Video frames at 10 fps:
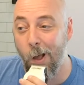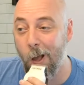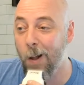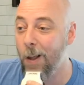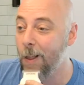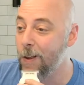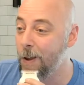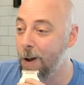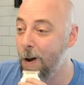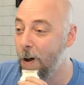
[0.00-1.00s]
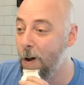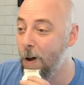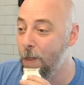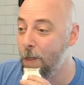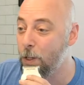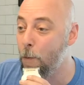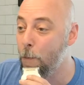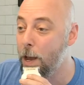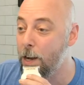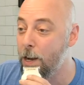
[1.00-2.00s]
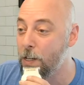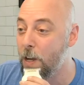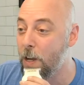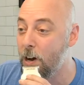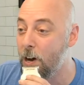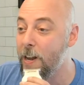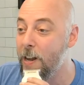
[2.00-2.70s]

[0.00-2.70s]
So let's get it all. The soul patch is gone.